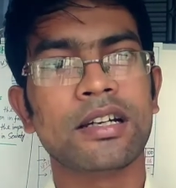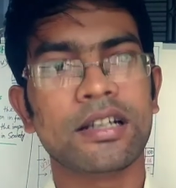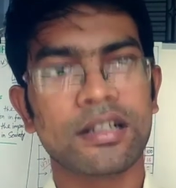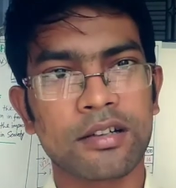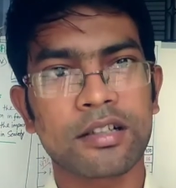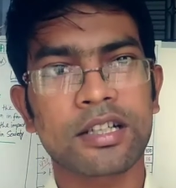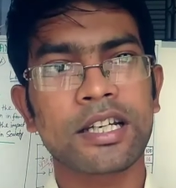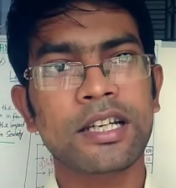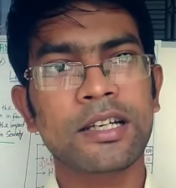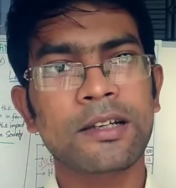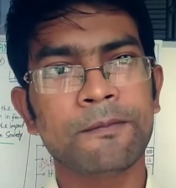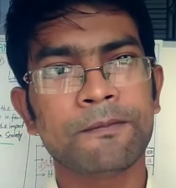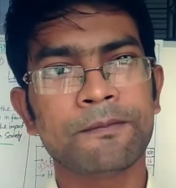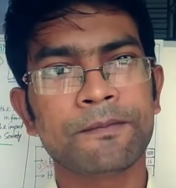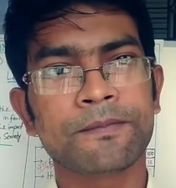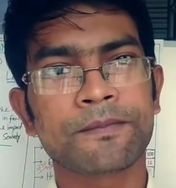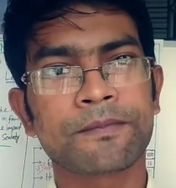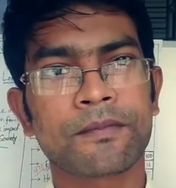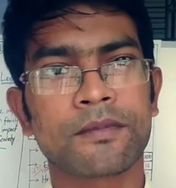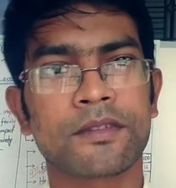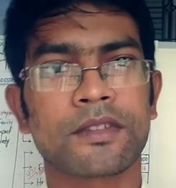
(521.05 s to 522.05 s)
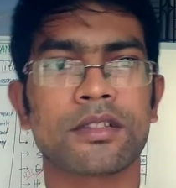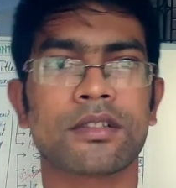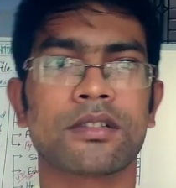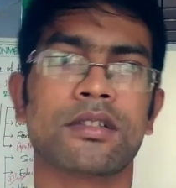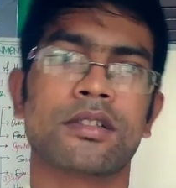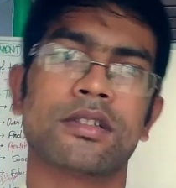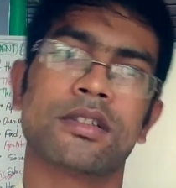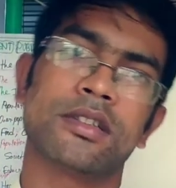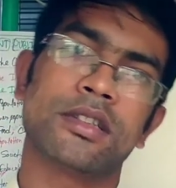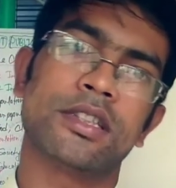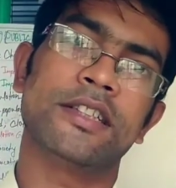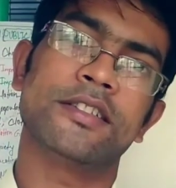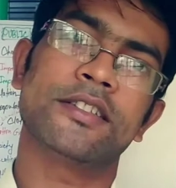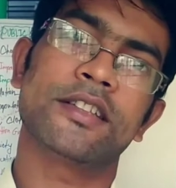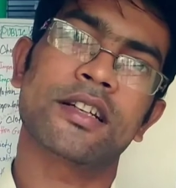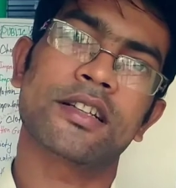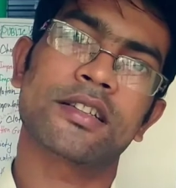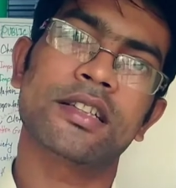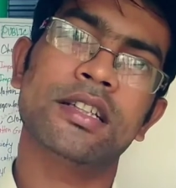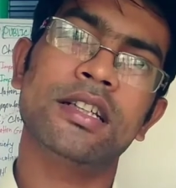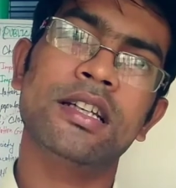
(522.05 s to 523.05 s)
Okay, these
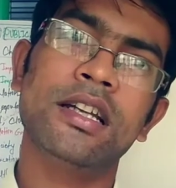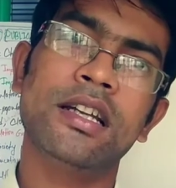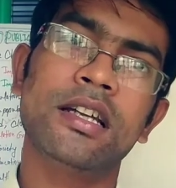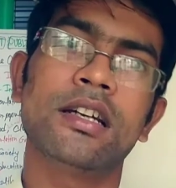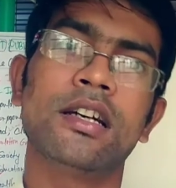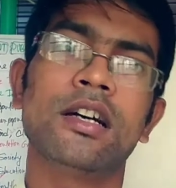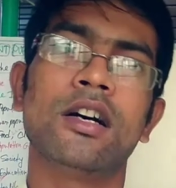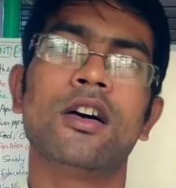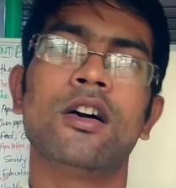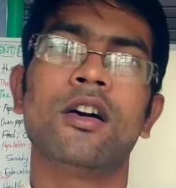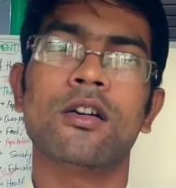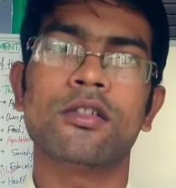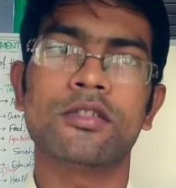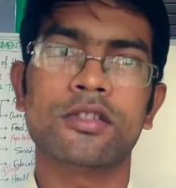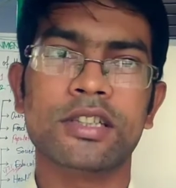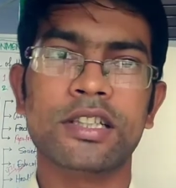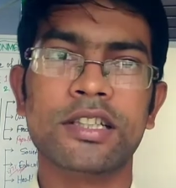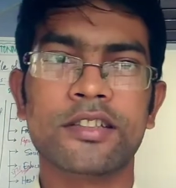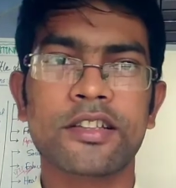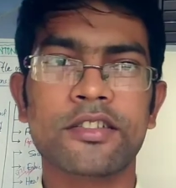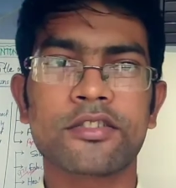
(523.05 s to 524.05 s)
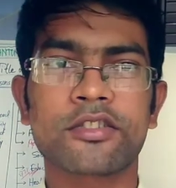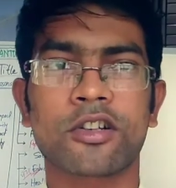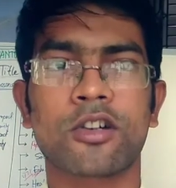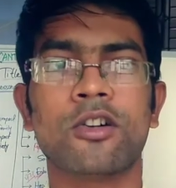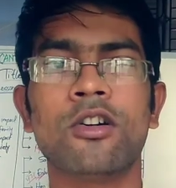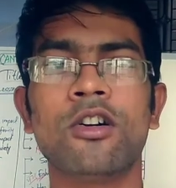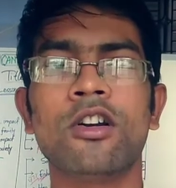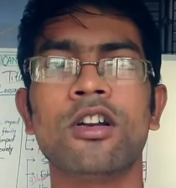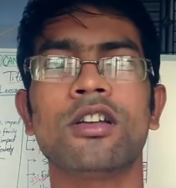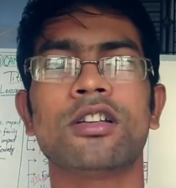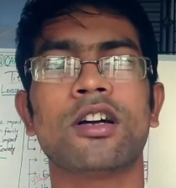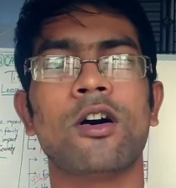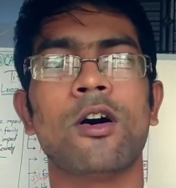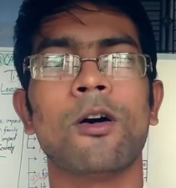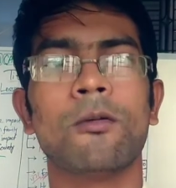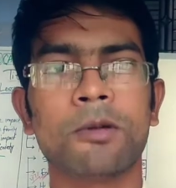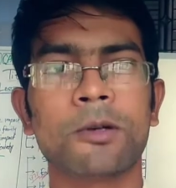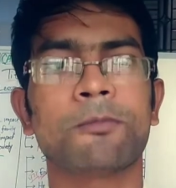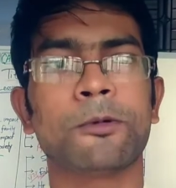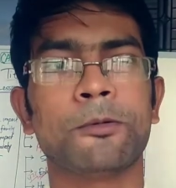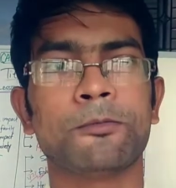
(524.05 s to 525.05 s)
are the this is called the
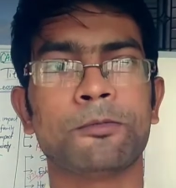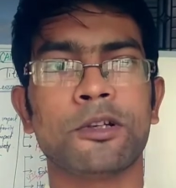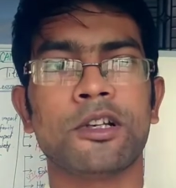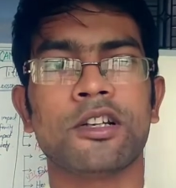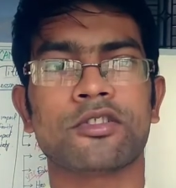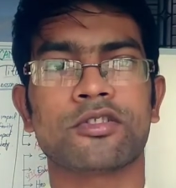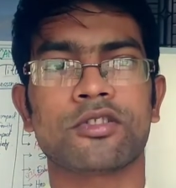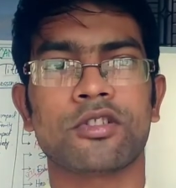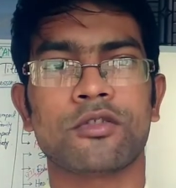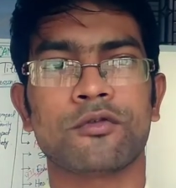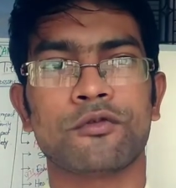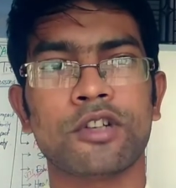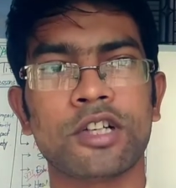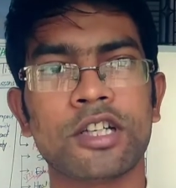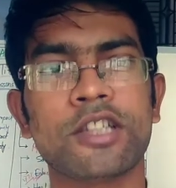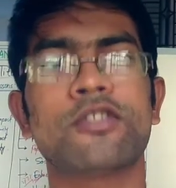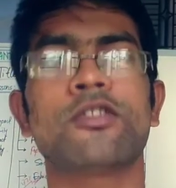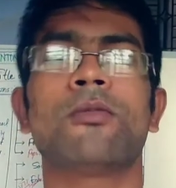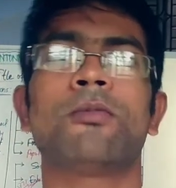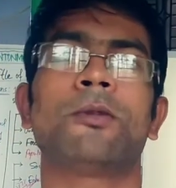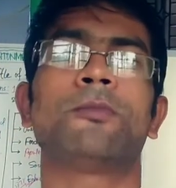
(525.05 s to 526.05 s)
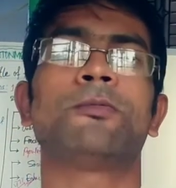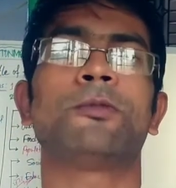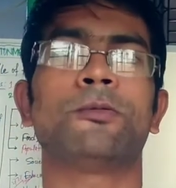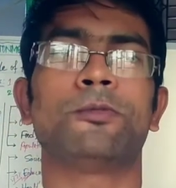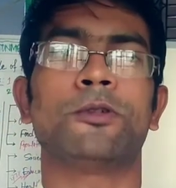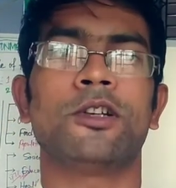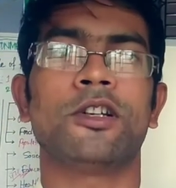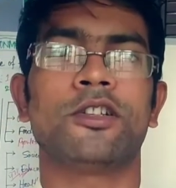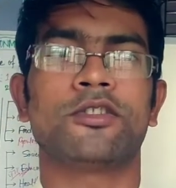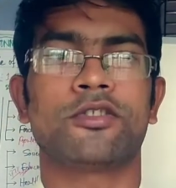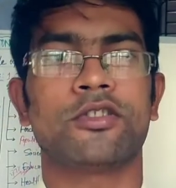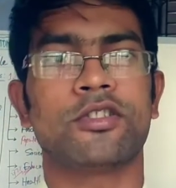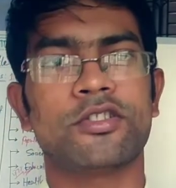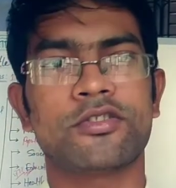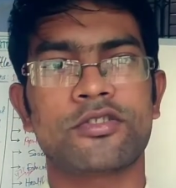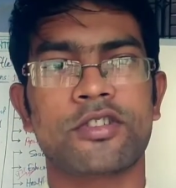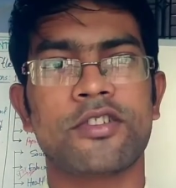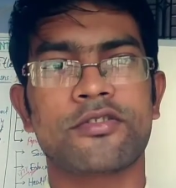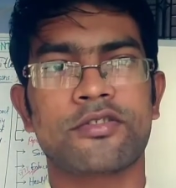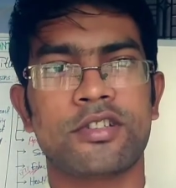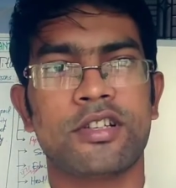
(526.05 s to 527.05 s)
overpopulation. What is overpopulation? This is
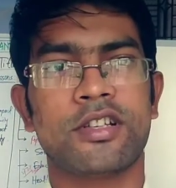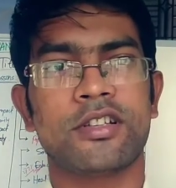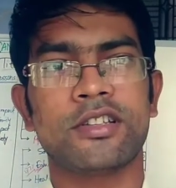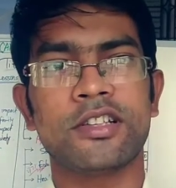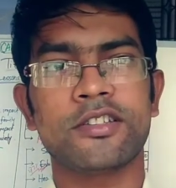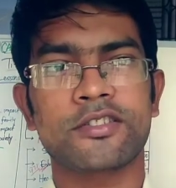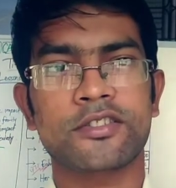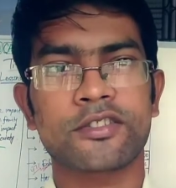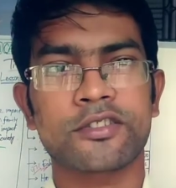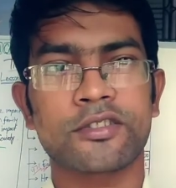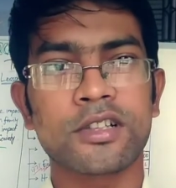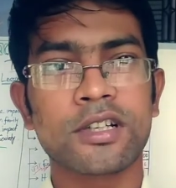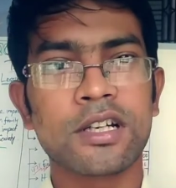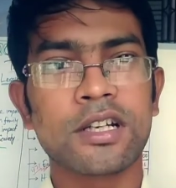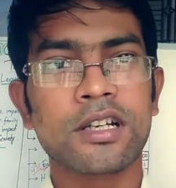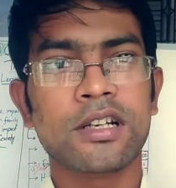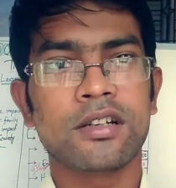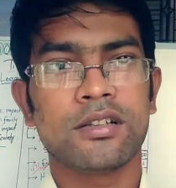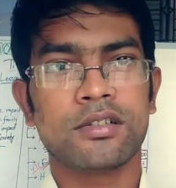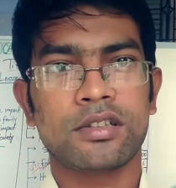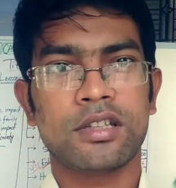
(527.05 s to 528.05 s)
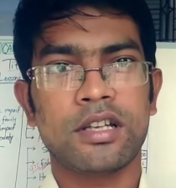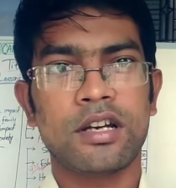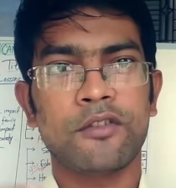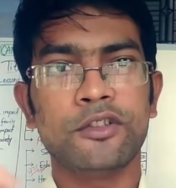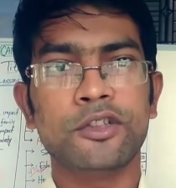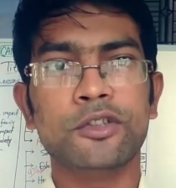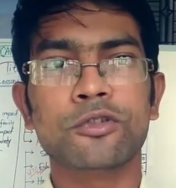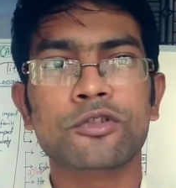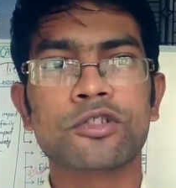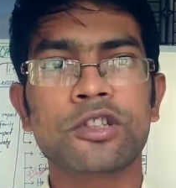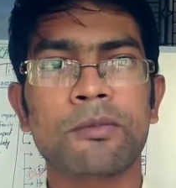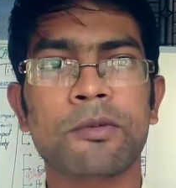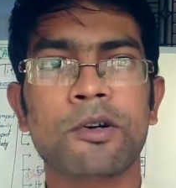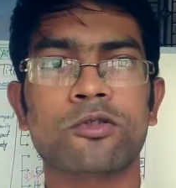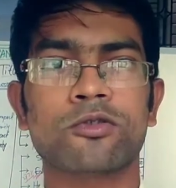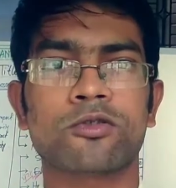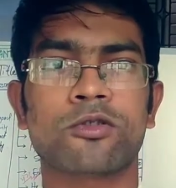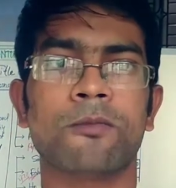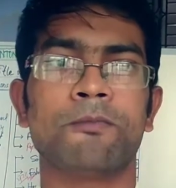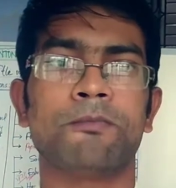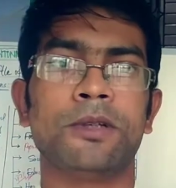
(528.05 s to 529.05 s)
the answer. The huge
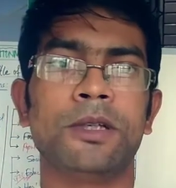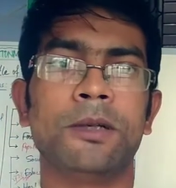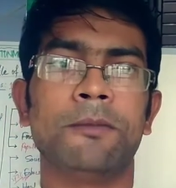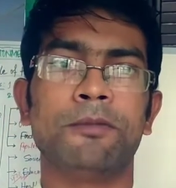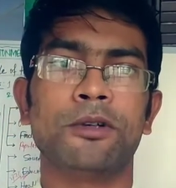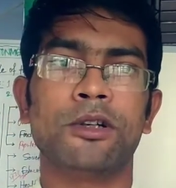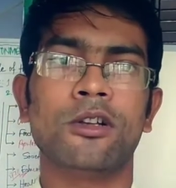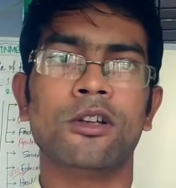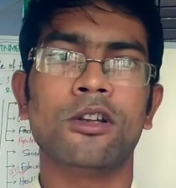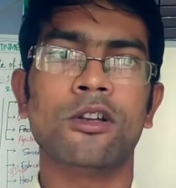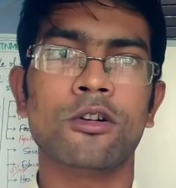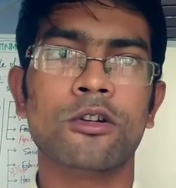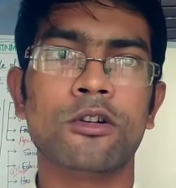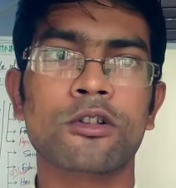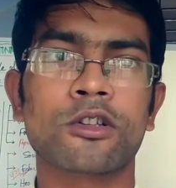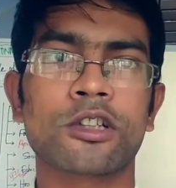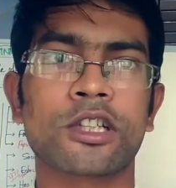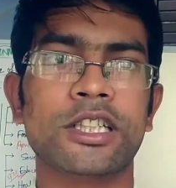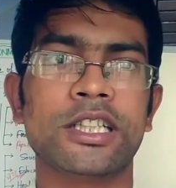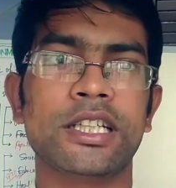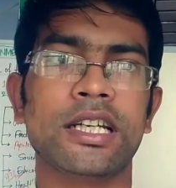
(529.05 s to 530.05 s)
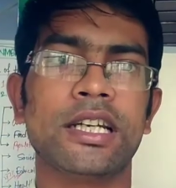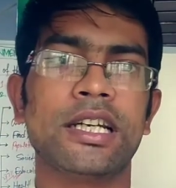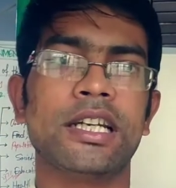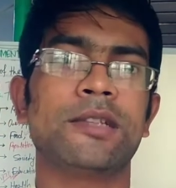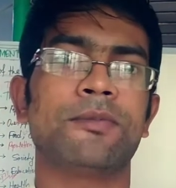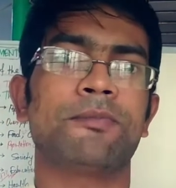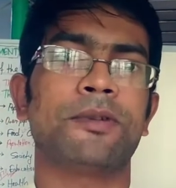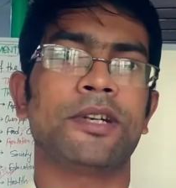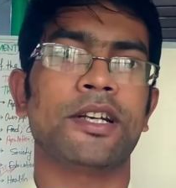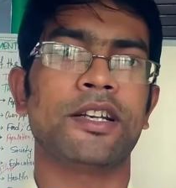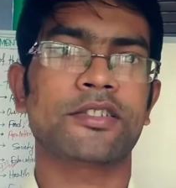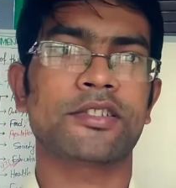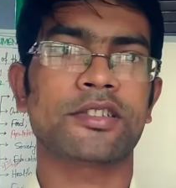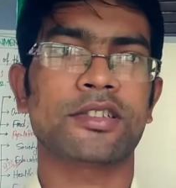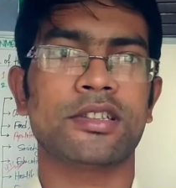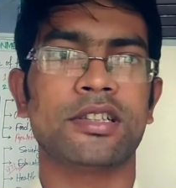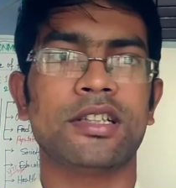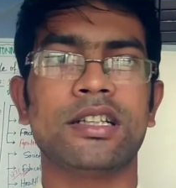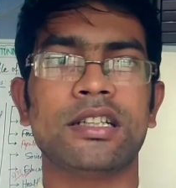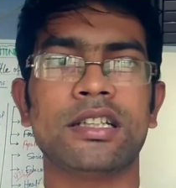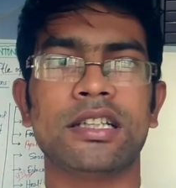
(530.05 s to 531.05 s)
amount of people who create
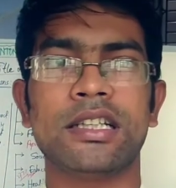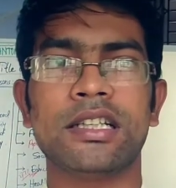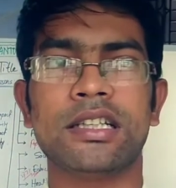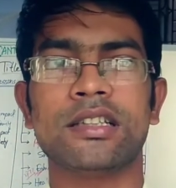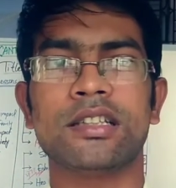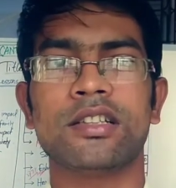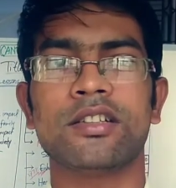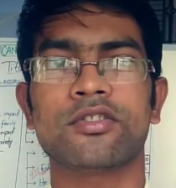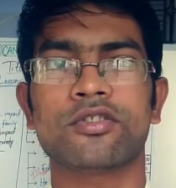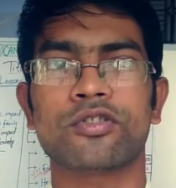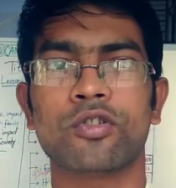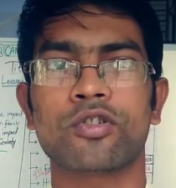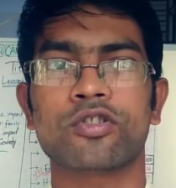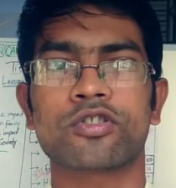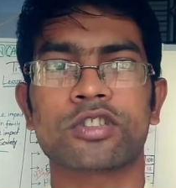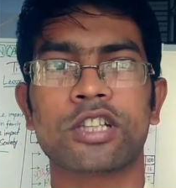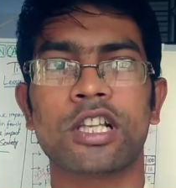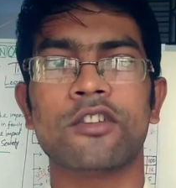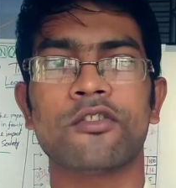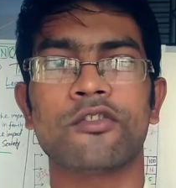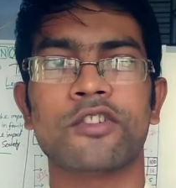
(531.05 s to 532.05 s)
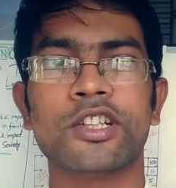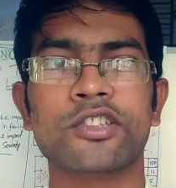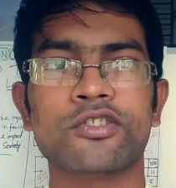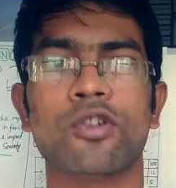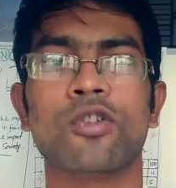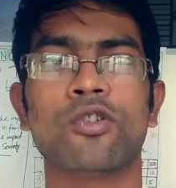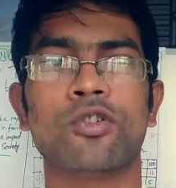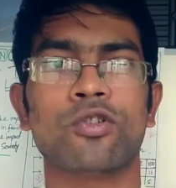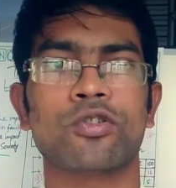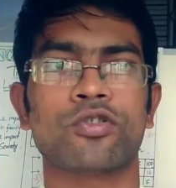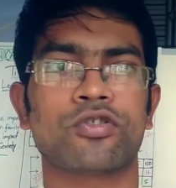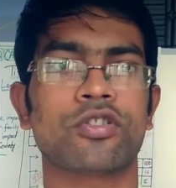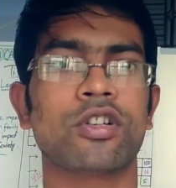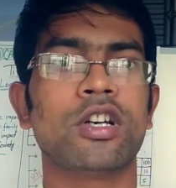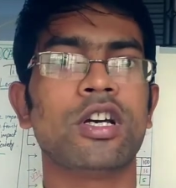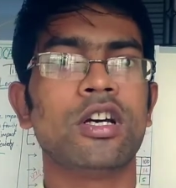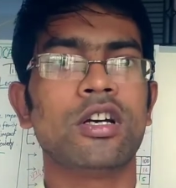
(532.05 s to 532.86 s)
pressure in the social resource